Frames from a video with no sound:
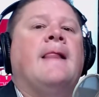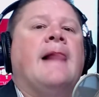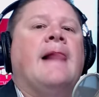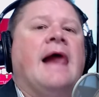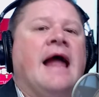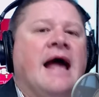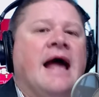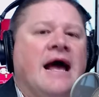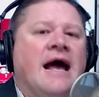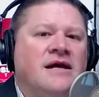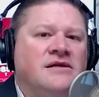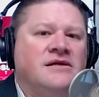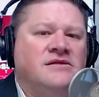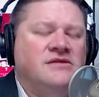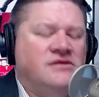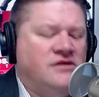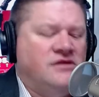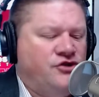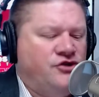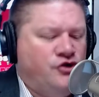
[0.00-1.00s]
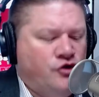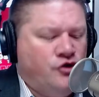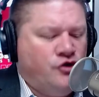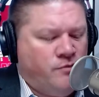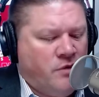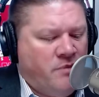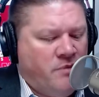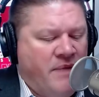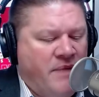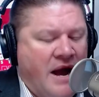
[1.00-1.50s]
as the
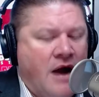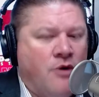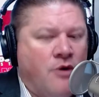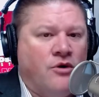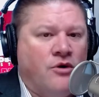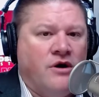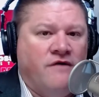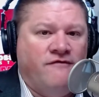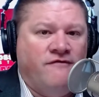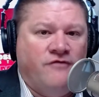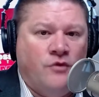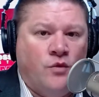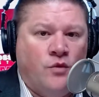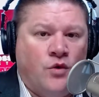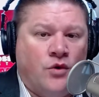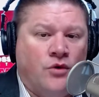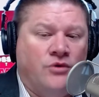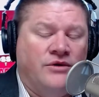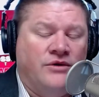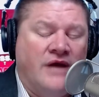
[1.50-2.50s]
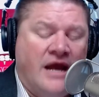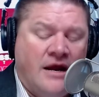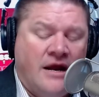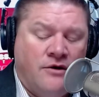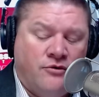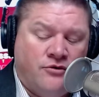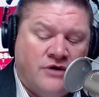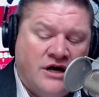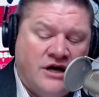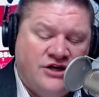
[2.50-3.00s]
superpower of the world.
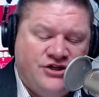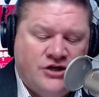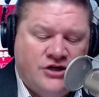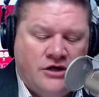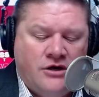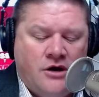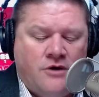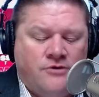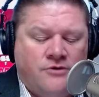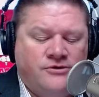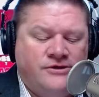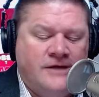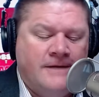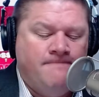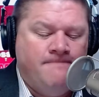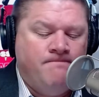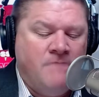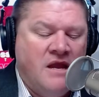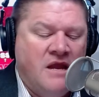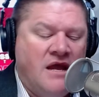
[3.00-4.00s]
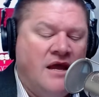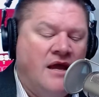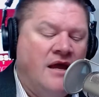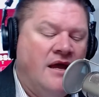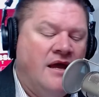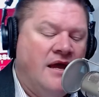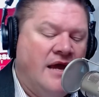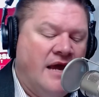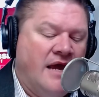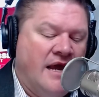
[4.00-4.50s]
And Russia knows it,
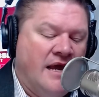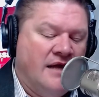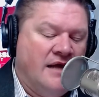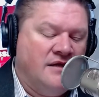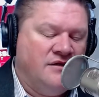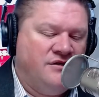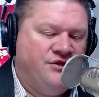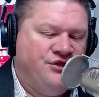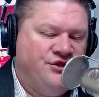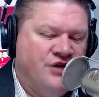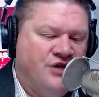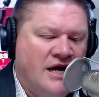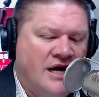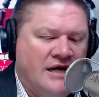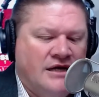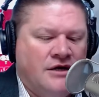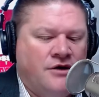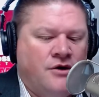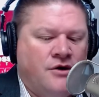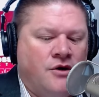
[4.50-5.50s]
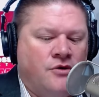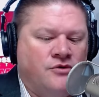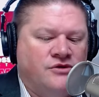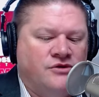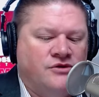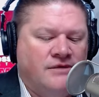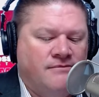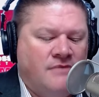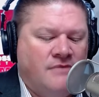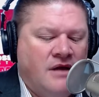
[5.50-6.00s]
and China
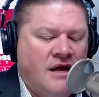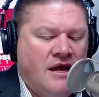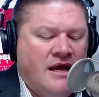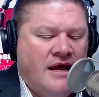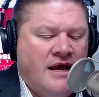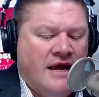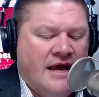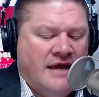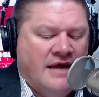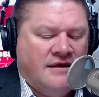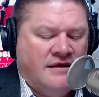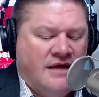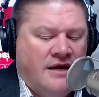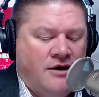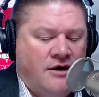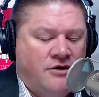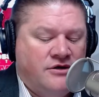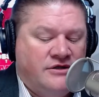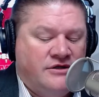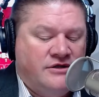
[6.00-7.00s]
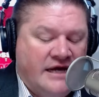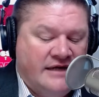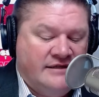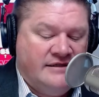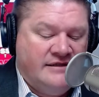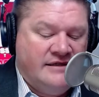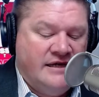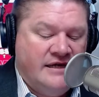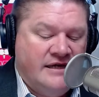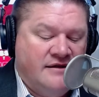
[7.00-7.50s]
knows it. And they are
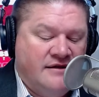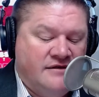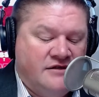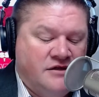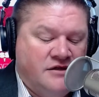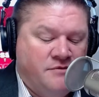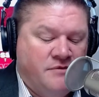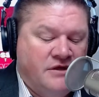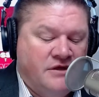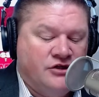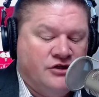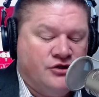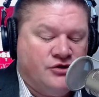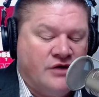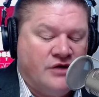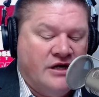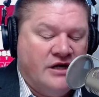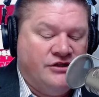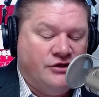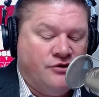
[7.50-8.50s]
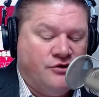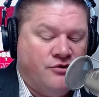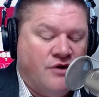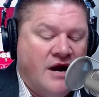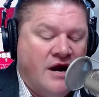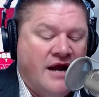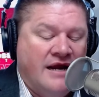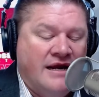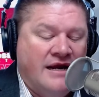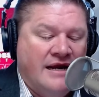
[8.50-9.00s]
testing this administration
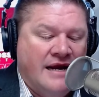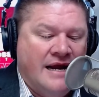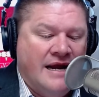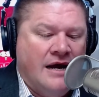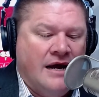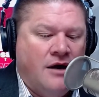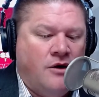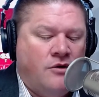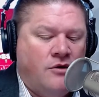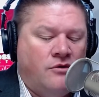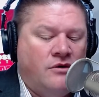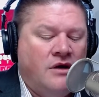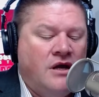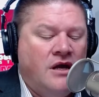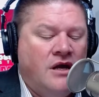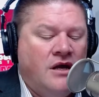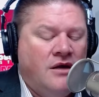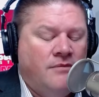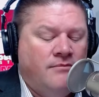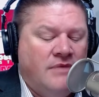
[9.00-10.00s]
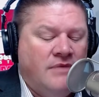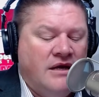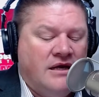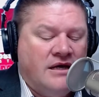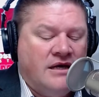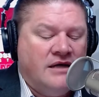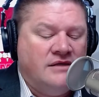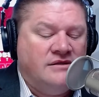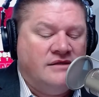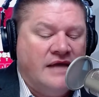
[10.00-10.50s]
right now
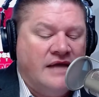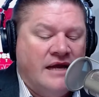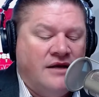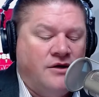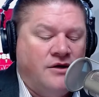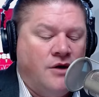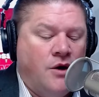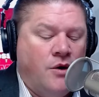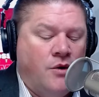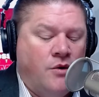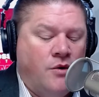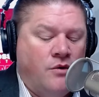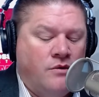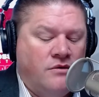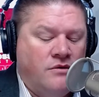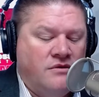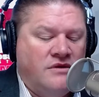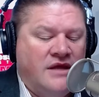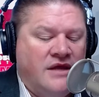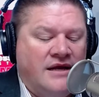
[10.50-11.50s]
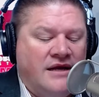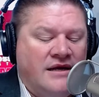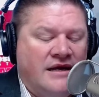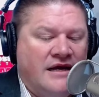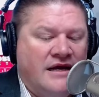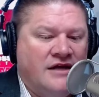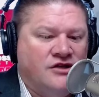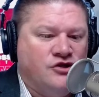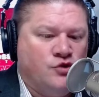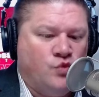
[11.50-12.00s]
because they know that
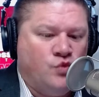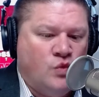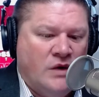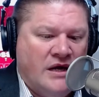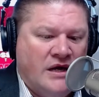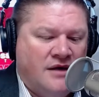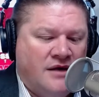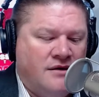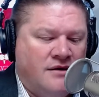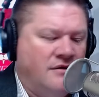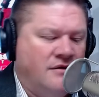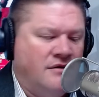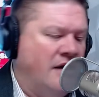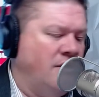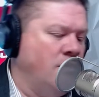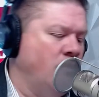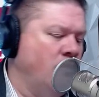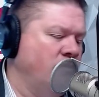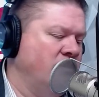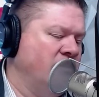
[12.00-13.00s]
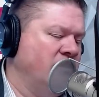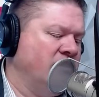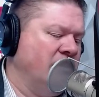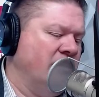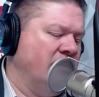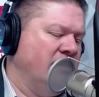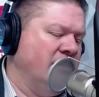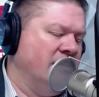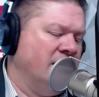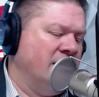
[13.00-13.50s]
it's weak. They know that
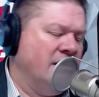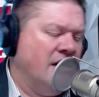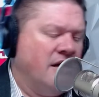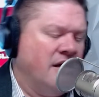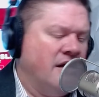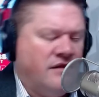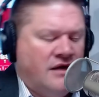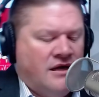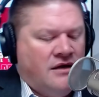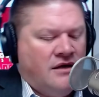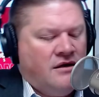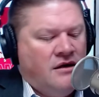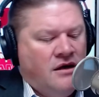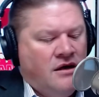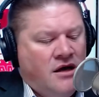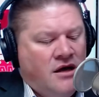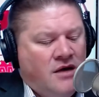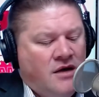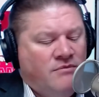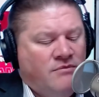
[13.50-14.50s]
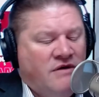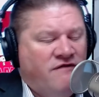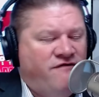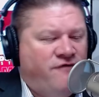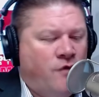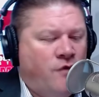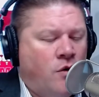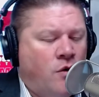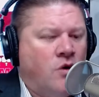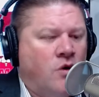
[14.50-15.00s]
they did nothing
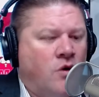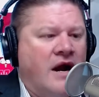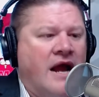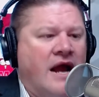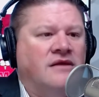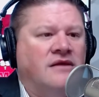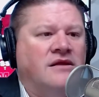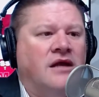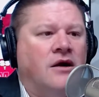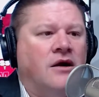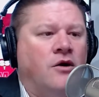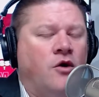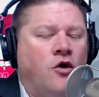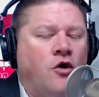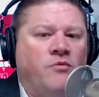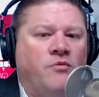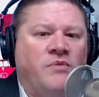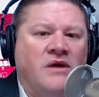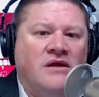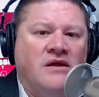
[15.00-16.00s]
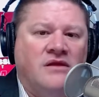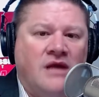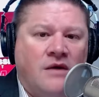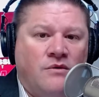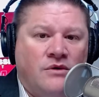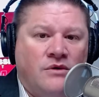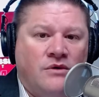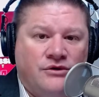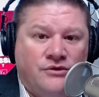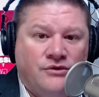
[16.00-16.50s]
before, and they're hoping they
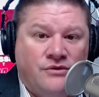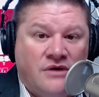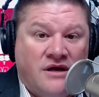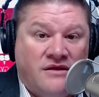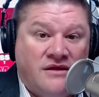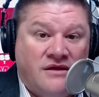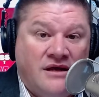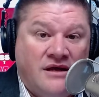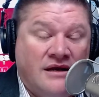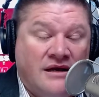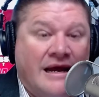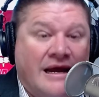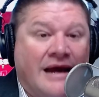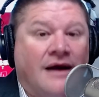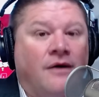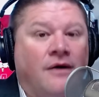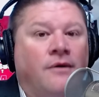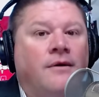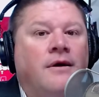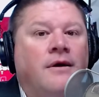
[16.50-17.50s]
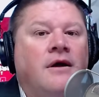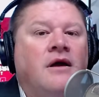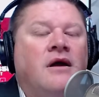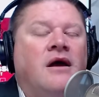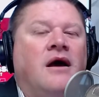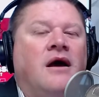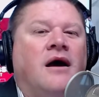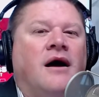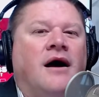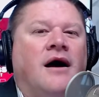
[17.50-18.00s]
will do nothing now.
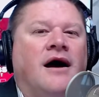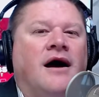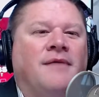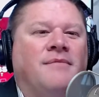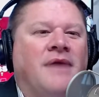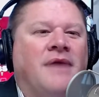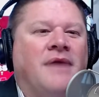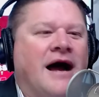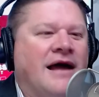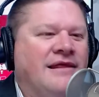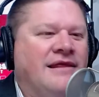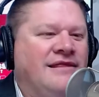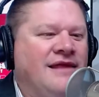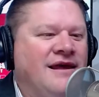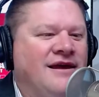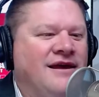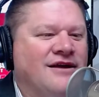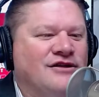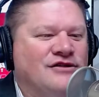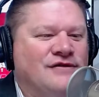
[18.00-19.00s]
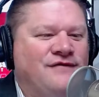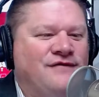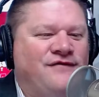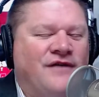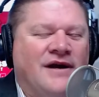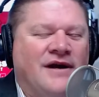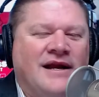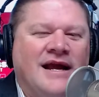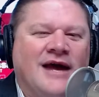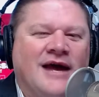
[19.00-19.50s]
I think it's
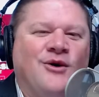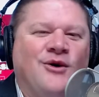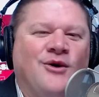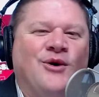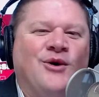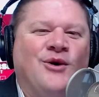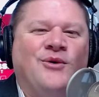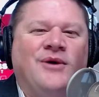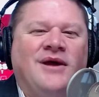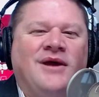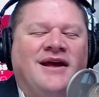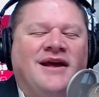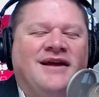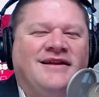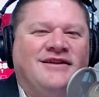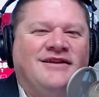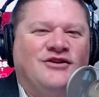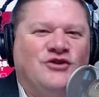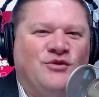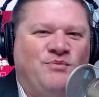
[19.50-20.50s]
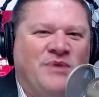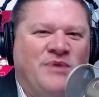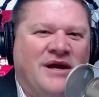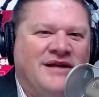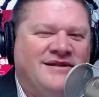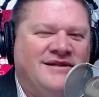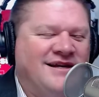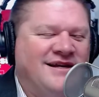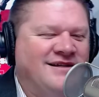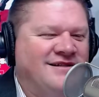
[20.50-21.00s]
funny. I don't know. Did you pay
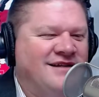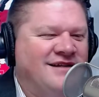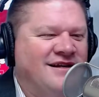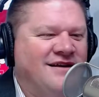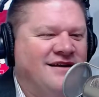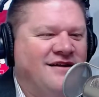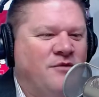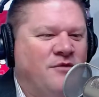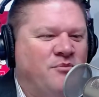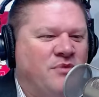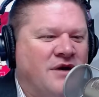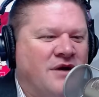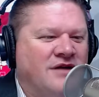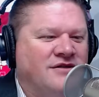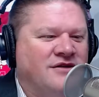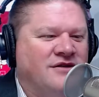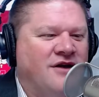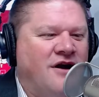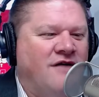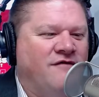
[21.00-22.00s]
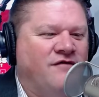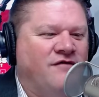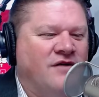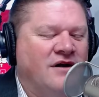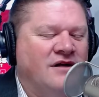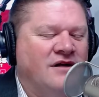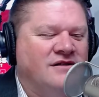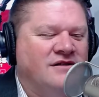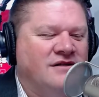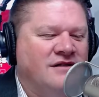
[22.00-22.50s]
attention to the press
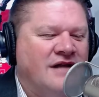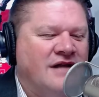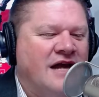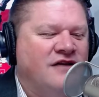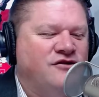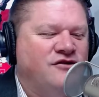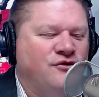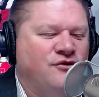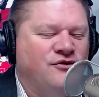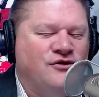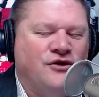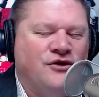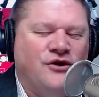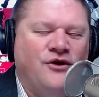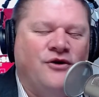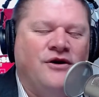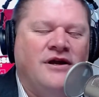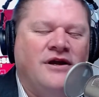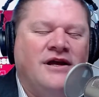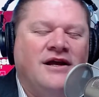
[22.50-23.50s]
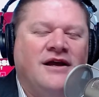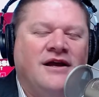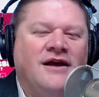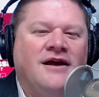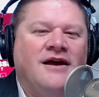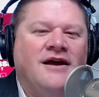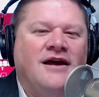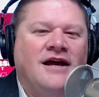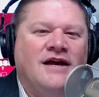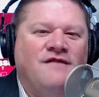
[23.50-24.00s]
conference? The National Security
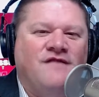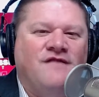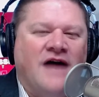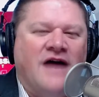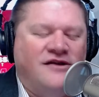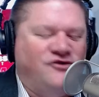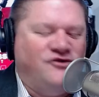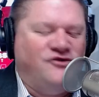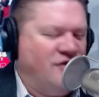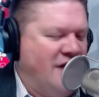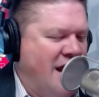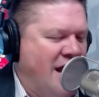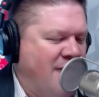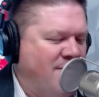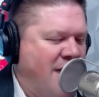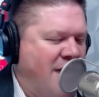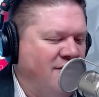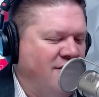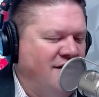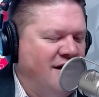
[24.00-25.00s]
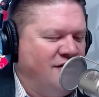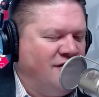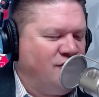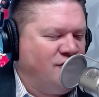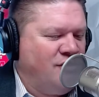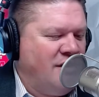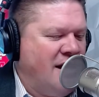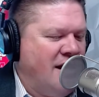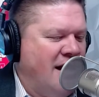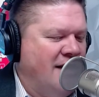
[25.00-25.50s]
Advisor came out
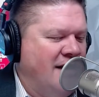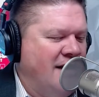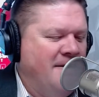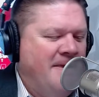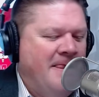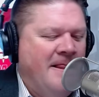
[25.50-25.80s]
yesterday,